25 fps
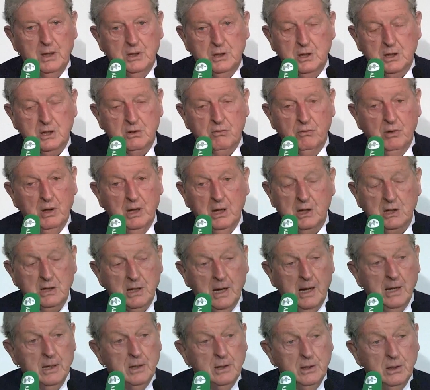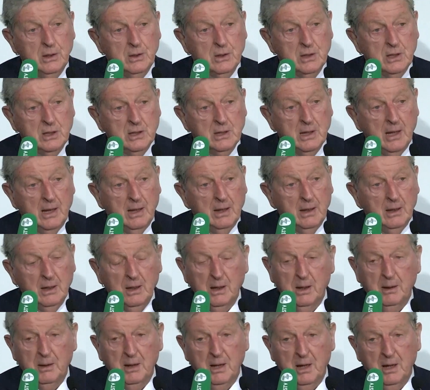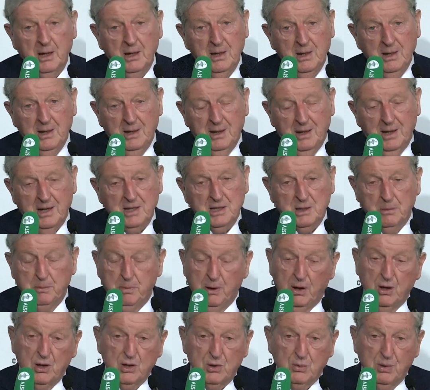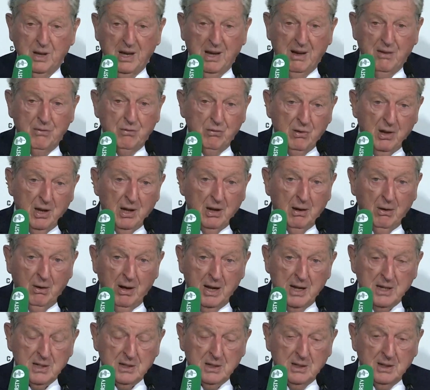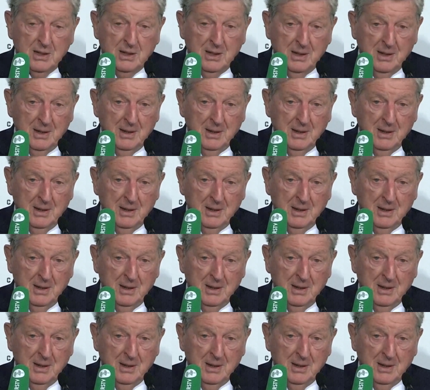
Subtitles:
it's just really sad news, isn't it? You know, I suppose we have realised that.